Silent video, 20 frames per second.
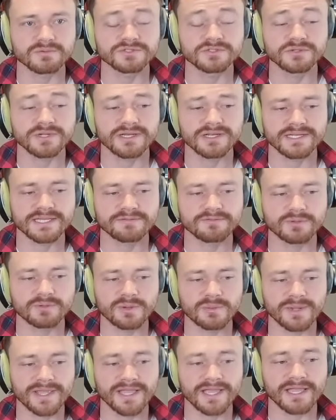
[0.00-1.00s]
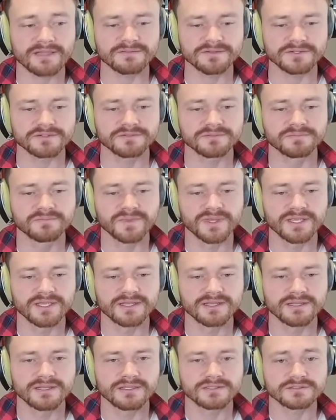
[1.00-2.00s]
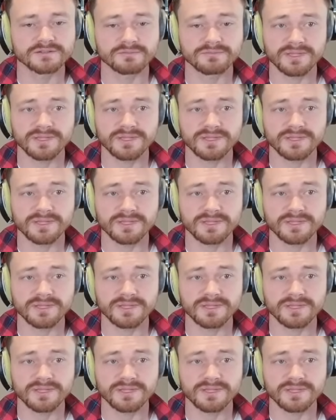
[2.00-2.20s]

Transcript: We do kind of give away what we have here. So